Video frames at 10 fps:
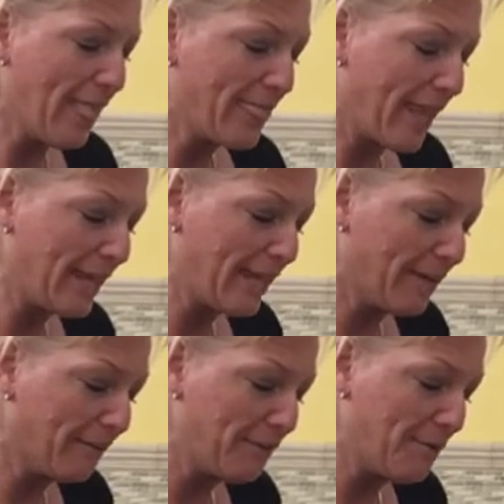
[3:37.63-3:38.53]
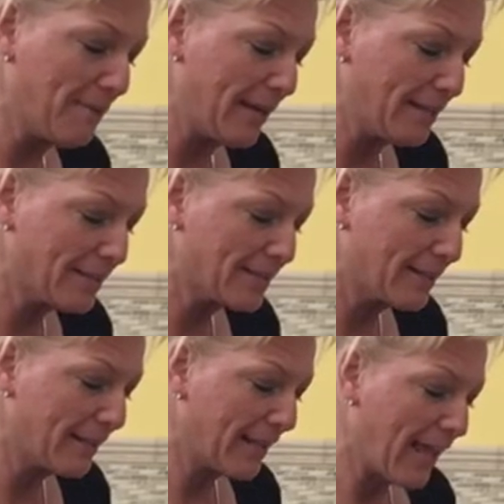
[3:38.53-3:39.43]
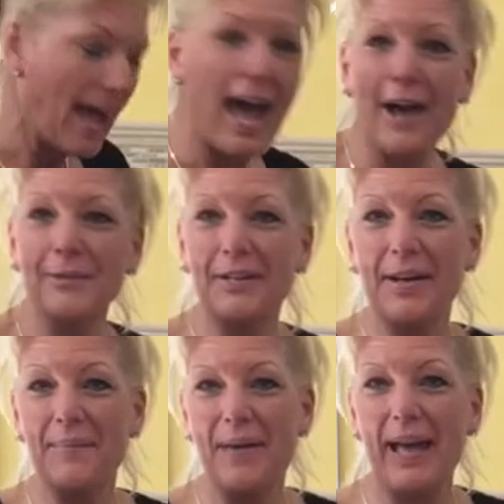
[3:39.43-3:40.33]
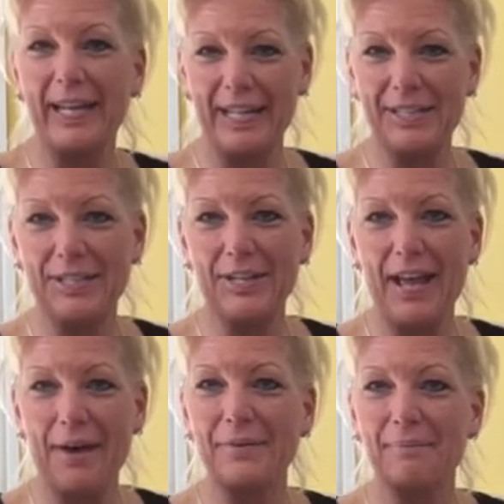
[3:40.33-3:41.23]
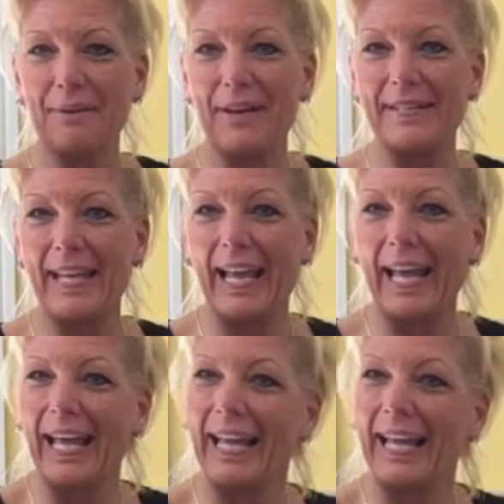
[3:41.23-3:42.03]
And then in a few minutes, we'll come back and I'll show you how it's progressing.